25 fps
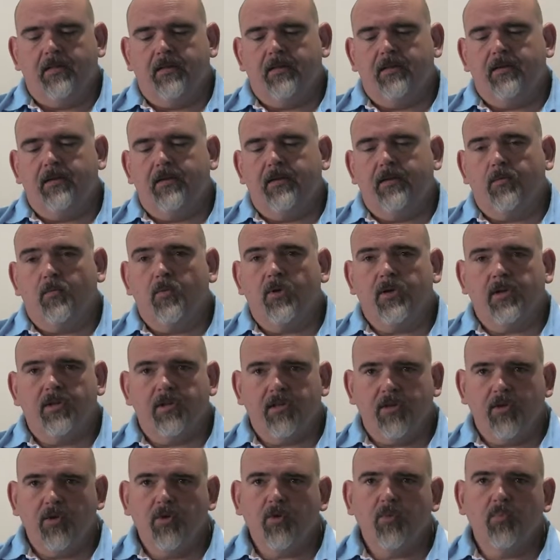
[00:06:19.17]
One
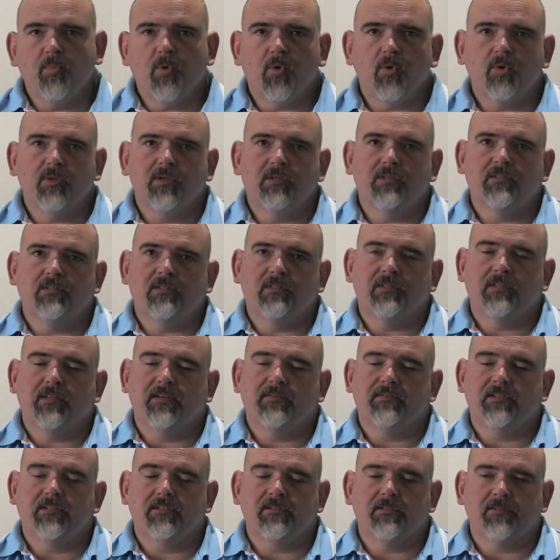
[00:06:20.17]
of the new ball noses
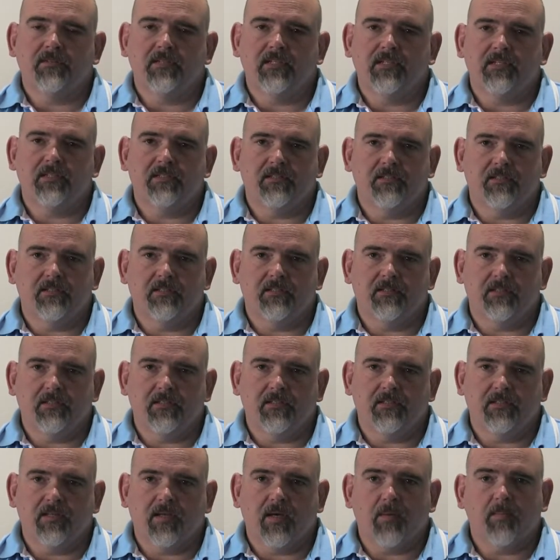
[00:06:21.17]
they've just released
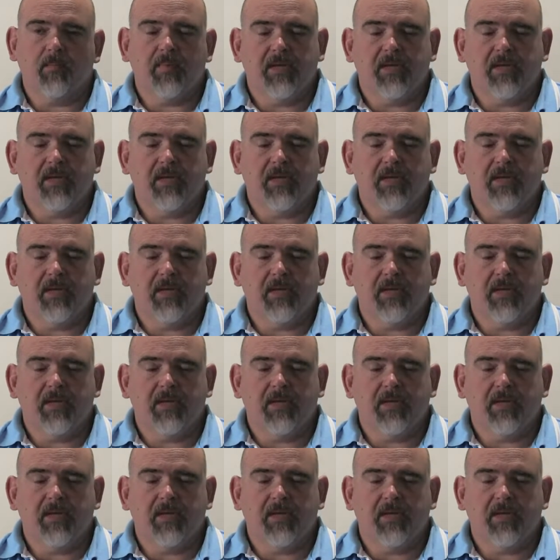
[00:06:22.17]
is a